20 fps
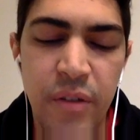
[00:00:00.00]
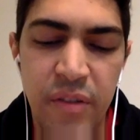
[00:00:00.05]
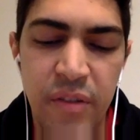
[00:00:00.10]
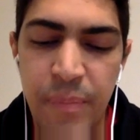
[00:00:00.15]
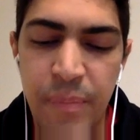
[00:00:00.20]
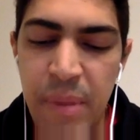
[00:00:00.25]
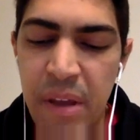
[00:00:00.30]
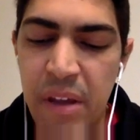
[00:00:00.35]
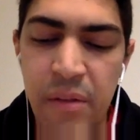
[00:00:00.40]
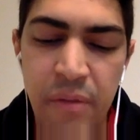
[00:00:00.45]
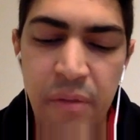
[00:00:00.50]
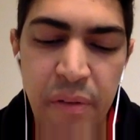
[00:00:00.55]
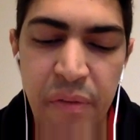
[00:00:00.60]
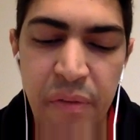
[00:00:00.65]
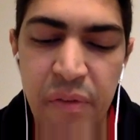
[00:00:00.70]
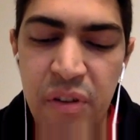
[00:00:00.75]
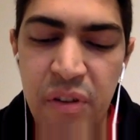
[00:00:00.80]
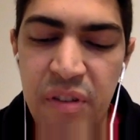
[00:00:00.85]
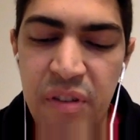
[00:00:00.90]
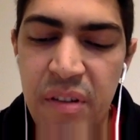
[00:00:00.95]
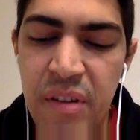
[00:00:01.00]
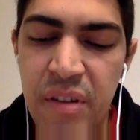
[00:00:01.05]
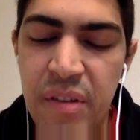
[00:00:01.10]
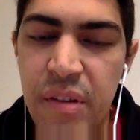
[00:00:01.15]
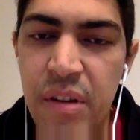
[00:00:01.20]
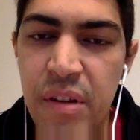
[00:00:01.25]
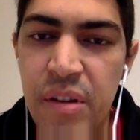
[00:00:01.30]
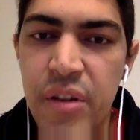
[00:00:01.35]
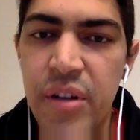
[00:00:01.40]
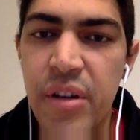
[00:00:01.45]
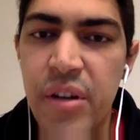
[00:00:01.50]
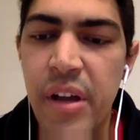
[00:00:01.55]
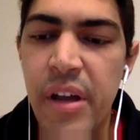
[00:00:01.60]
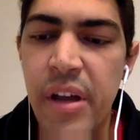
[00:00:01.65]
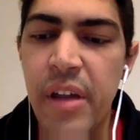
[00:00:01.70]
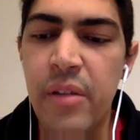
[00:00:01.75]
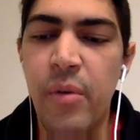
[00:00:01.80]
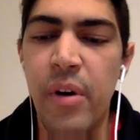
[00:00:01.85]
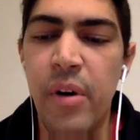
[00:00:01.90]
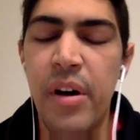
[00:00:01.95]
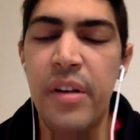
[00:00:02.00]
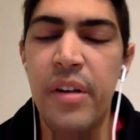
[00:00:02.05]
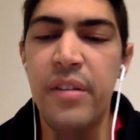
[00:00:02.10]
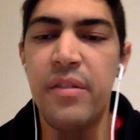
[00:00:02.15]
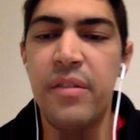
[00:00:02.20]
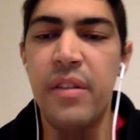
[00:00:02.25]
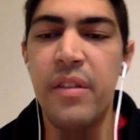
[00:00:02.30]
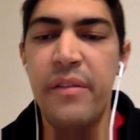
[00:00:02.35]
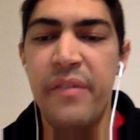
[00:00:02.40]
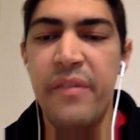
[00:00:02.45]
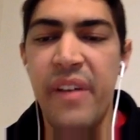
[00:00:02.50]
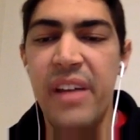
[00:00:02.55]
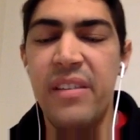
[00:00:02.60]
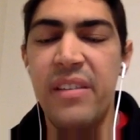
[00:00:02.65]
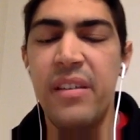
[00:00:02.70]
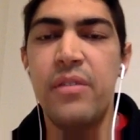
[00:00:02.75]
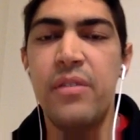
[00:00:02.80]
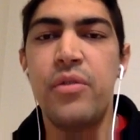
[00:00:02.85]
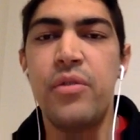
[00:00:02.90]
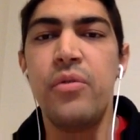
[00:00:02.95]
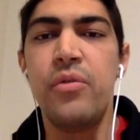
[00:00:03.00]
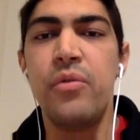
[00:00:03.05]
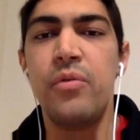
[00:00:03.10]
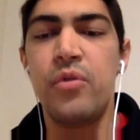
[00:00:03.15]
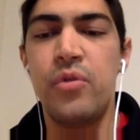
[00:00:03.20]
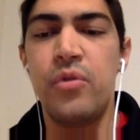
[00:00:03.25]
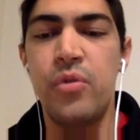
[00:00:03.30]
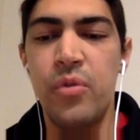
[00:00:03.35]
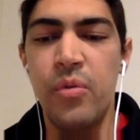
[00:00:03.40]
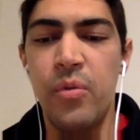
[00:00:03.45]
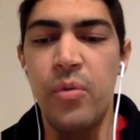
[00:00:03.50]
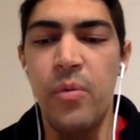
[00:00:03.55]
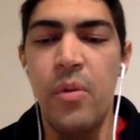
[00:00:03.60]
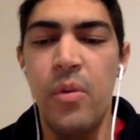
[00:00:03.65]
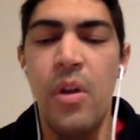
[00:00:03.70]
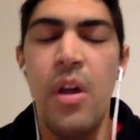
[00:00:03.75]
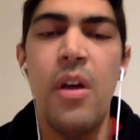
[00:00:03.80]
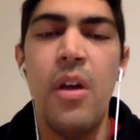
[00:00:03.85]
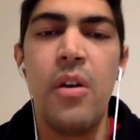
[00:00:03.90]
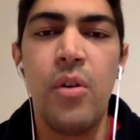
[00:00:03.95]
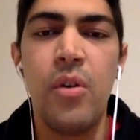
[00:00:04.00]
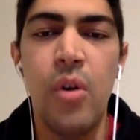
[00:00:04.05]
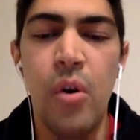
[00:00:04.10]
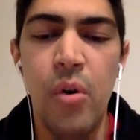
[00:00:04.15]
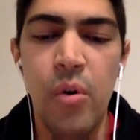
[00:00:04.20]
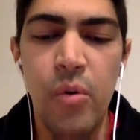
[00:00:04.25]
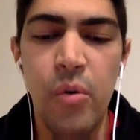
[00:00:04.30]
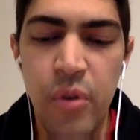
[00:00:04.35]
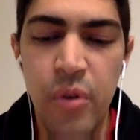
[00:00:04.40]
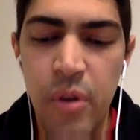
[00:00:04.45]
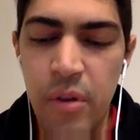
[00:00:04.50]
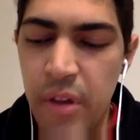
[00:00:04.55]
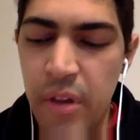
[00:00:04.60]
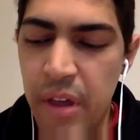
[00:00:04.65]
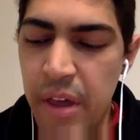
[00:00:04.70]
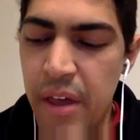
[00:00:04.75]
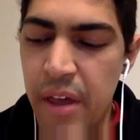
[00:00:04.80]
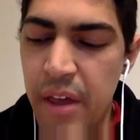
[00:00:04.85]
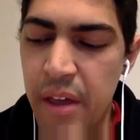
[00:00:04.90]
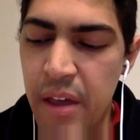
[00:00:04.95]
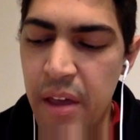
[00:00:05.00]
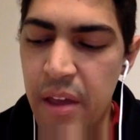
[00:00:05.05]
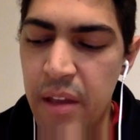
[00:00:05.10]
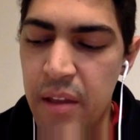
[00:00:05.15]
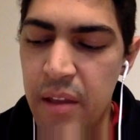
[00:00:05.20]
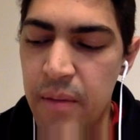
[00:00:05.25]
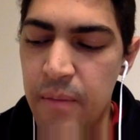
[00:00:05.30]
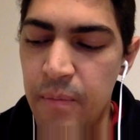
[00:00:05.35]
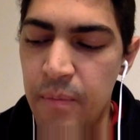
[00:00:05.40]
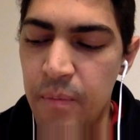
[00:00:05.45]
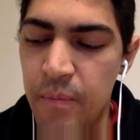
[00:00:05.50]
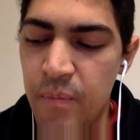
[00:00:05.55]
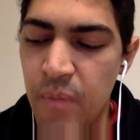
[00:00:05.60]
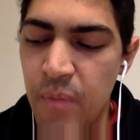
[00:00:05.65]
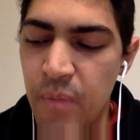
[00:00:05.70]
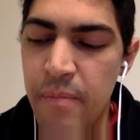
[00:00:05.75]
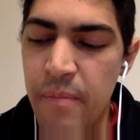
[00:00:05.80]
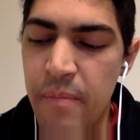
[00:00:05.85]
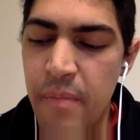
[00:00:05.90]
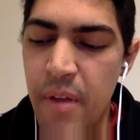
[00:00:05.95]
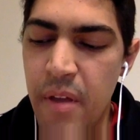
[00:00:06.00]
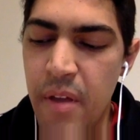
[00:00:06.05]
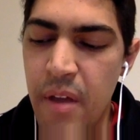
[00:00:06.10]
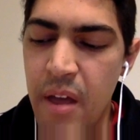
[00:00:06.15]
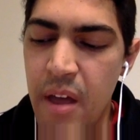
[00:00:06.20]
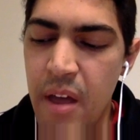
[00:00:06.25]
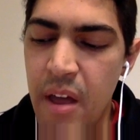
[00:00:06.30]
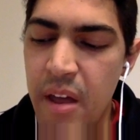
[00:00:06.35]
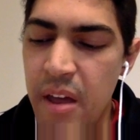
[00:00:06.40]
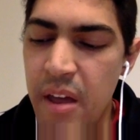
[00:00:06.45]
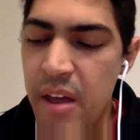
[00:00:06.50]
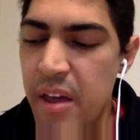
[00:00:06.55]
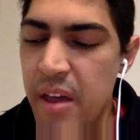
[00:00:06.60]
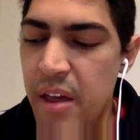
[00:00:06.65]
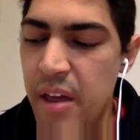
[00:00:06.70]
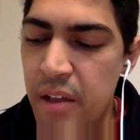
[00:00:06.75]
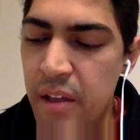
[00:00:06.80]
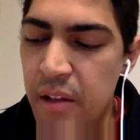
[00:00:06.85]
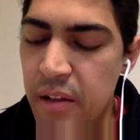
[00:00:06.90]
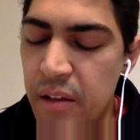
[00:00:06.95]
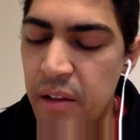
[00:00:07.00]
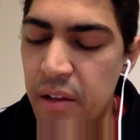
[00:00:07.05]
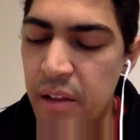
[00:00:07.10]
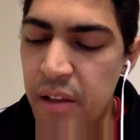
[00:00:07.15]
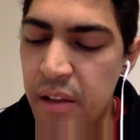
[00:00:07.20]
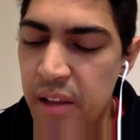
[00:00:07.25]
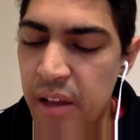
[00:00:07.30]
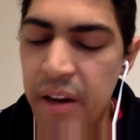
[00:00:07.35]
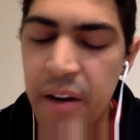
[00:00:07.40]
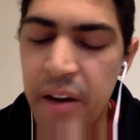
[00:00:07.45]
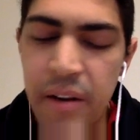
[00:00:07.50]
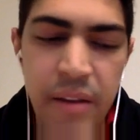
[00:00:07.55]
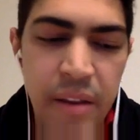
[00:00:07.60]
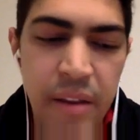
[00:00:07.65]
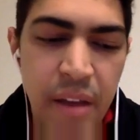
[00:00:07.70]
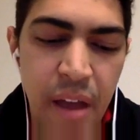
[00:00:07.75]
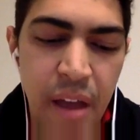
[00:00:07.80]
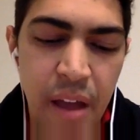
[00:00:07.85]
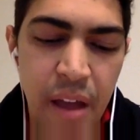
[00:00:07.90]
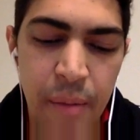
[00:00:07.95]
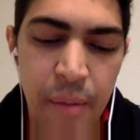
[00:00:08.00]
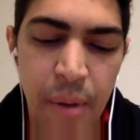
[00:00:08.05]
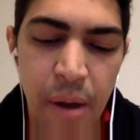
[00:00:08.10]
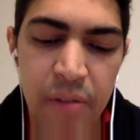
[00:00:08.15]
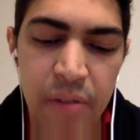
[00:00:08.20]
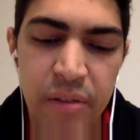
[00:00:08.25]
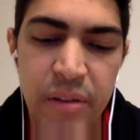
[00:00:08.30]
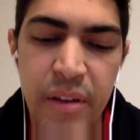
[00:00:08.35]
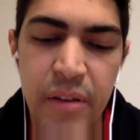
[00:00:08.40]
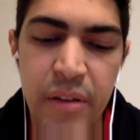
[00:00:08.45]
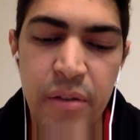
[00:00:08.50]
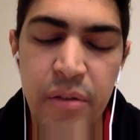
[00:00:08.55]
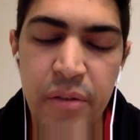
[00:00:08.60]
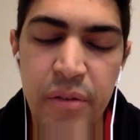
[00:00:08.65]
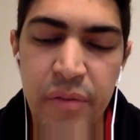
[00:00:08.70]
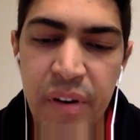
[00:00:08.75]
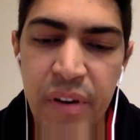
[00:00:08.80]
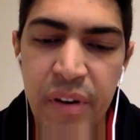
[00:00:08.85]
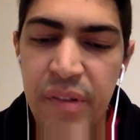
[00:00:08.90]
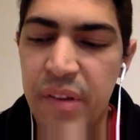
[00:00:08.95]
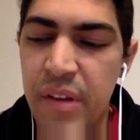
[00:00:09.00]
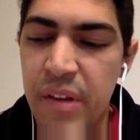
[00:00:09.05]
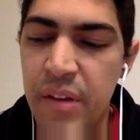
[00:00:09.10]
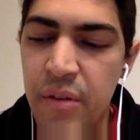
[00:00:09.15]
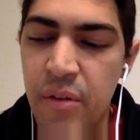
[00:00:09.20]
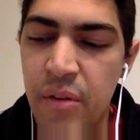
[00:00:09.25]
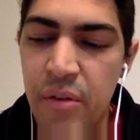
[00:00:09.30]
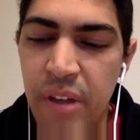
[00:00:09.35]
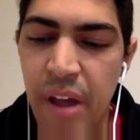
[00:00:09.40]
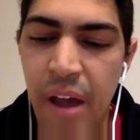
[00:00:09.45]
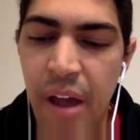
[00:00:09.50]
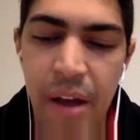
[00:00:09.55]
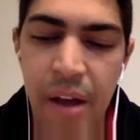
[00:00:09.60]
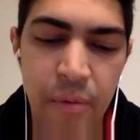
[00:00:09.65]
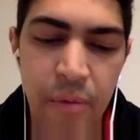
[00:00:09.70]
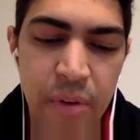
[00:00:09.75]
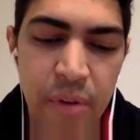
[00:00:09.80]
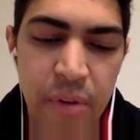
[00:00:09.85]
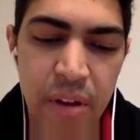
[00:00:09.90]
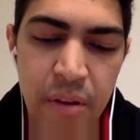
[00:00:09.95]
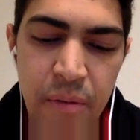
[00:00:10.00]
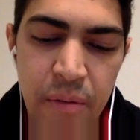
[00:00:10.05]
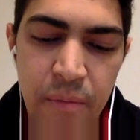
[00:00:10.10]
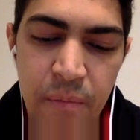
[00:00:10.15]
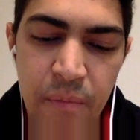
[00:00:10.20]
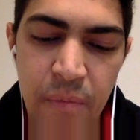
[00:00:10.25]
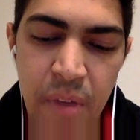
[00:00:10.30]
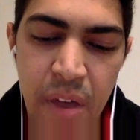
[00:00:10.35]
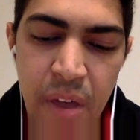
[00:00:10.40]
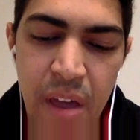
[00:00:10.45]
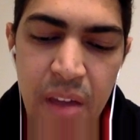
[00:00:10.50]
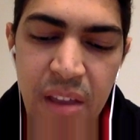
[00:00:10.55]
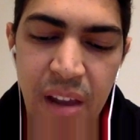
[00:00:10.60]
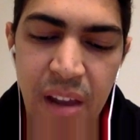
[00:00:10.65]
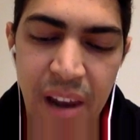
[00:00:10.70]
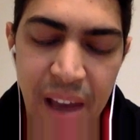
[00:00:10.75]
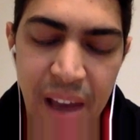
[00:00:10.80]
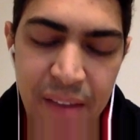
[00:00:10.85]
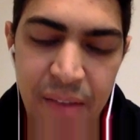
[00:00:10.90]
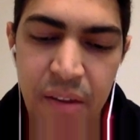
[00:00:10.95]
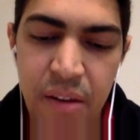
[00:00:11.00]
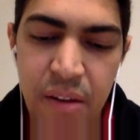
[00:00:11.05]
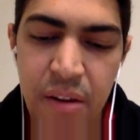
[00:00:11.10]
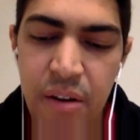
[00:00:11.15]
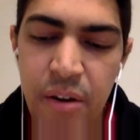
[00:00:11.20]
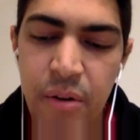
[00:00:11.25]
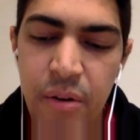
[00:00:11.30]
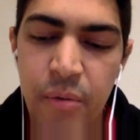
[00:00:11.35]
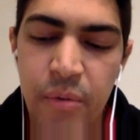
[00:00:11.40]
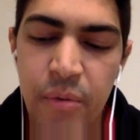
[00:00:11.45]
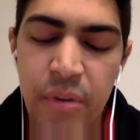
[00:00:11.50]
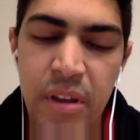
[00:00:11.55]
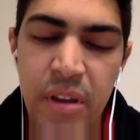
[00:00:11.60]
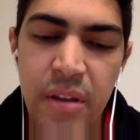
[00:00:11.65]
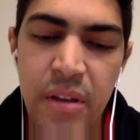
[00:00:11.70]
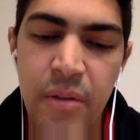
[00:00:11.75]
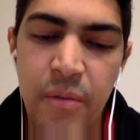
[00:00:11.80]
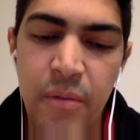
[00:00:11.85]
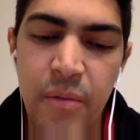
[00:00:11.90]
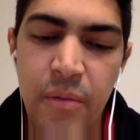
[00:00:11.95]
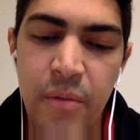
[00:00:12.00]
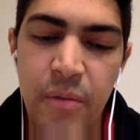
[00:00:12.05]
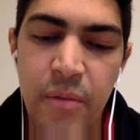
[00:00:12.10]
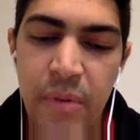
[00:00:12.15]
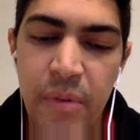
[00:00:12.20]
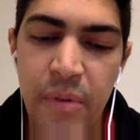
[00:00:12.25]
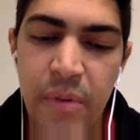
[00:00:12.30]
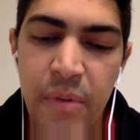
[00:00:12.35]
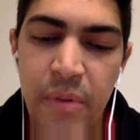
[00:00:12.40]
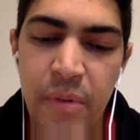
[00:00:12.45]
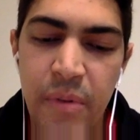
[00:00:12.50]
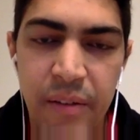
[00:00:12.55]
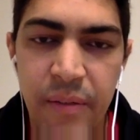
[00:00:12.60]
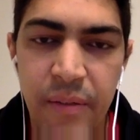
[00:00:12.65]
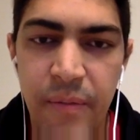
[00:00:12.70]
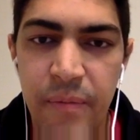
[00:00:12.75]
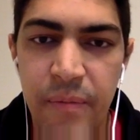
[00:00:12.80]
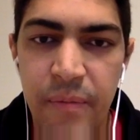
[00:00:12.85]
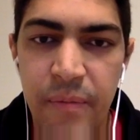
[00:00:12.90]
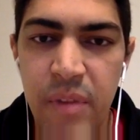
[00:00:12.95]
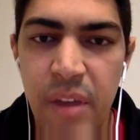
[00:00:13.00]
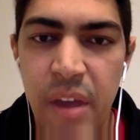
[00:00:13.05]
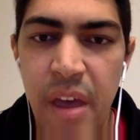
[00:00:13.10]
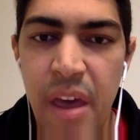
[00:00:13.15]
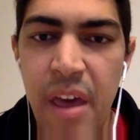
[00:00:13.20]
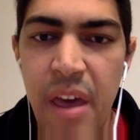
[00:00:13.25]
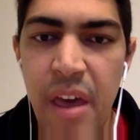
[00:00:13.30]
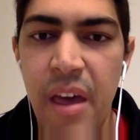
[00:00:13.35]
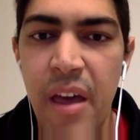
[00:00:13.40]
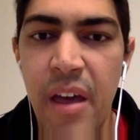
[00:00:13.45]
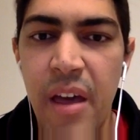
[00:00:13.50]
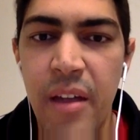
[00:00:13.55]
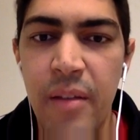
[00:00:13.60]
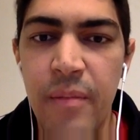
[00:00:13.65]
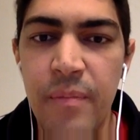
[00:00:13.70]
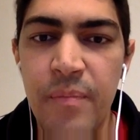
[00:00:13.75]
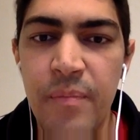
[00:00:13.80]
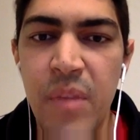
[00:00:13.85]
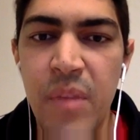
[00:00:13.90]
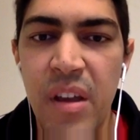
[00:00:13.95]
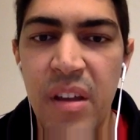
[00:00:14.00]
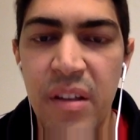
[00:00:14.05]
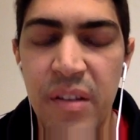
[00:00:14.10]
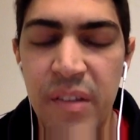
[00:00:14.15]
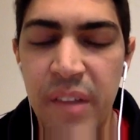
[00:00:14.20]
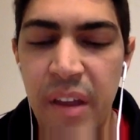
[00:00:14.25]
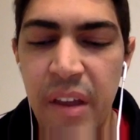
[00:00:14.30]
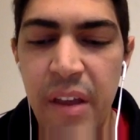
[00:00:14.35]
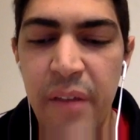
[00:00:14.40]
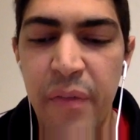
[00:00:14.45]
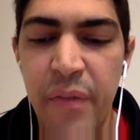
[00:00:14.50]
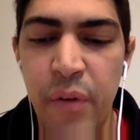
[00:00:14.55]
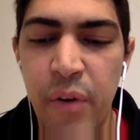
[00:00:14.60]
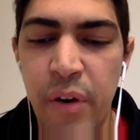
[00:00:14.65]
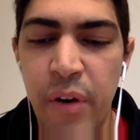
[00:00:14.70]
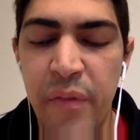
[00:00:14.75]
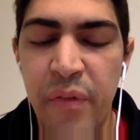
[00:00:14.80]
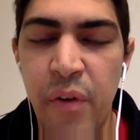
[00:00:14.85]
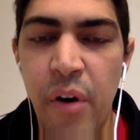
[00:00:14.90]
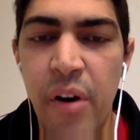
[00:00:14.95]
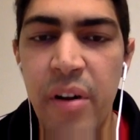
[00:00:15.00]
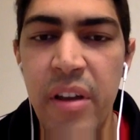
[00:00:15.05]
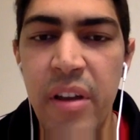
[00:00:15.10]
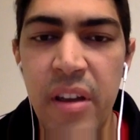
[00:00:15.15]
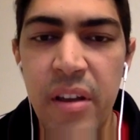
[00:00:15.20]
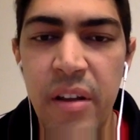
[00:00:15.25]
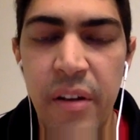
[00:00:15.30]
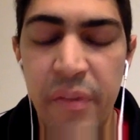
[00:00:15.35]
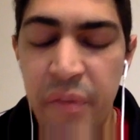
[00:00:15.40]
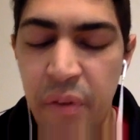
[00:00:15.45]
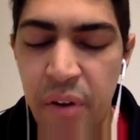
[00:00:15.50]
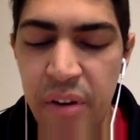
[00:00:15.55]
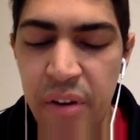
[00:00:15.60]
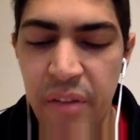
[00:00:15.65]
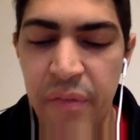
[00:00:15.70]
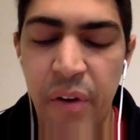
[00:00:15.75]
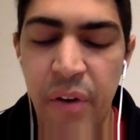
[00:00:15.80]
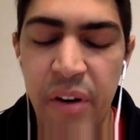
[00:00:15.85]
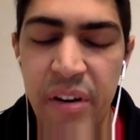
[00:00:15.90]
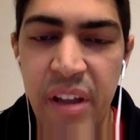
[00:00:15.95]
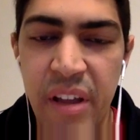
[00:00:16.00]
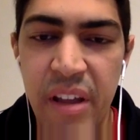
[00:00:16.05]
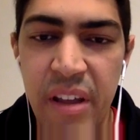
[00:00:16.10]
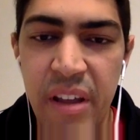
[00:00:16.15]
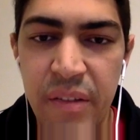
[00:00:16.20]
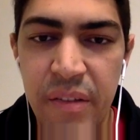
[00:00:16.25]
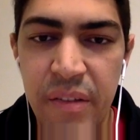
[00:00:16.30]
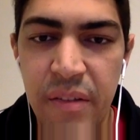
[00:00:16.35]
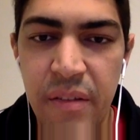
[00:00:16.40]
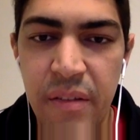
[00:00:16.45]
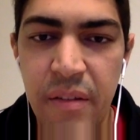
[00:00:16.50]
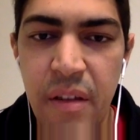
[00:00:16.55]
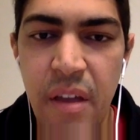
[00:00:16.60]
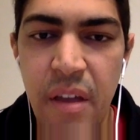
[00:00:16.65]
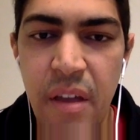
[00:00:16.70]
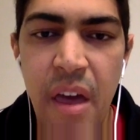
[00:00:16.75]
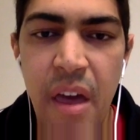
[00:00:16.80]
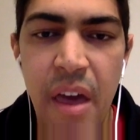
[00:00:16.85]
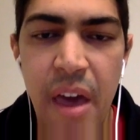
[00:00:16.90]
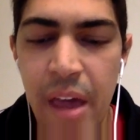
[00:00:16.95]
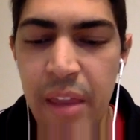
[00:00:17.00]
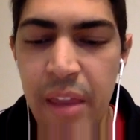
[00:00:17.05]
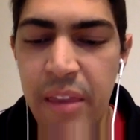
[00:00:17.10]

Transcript: with this, this, teacher and was invited to to go uh, and and learn about the university go there. Uh, we the last year we, we went there and stay for four, year, for four days and